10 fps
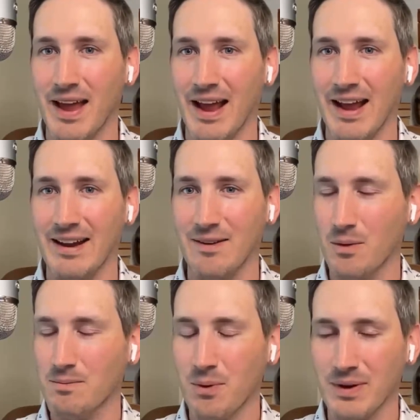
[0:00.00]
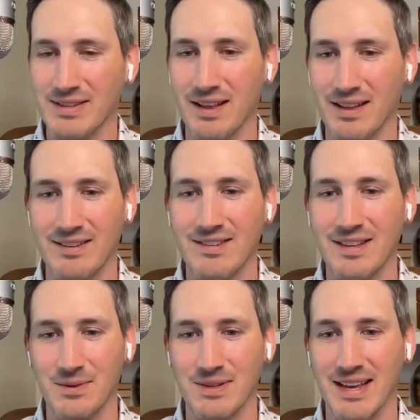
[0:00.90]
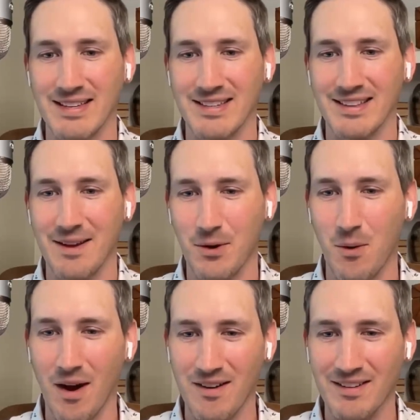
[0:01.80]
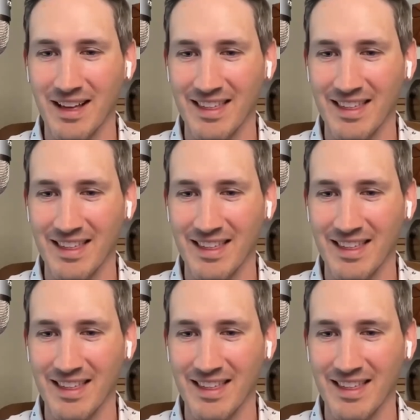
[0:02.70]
And at one point, like you see this with Tesla, they require you to,